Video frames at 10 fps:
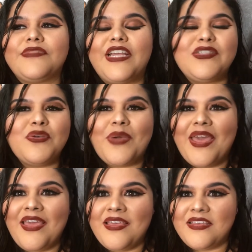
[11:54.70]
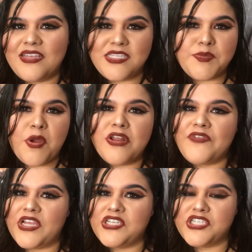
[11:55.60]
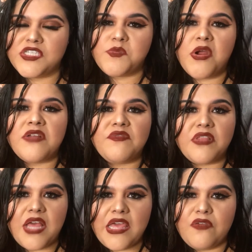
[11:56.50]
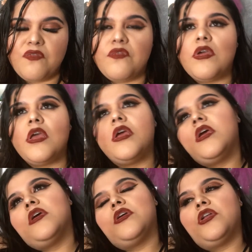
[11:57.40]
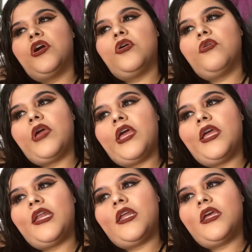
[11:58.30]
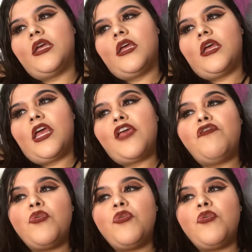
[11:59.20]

it's okay. It's part of aging. It's part of life, you know. And if you